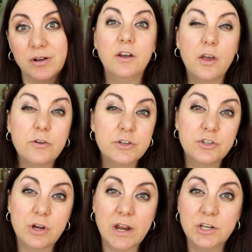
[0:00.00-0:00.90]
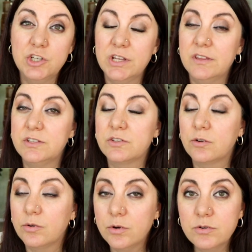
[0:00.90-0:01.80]
Another strategy that's
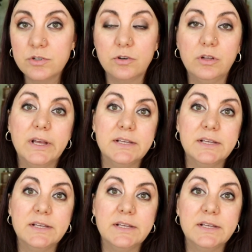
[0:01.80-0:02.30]
crucial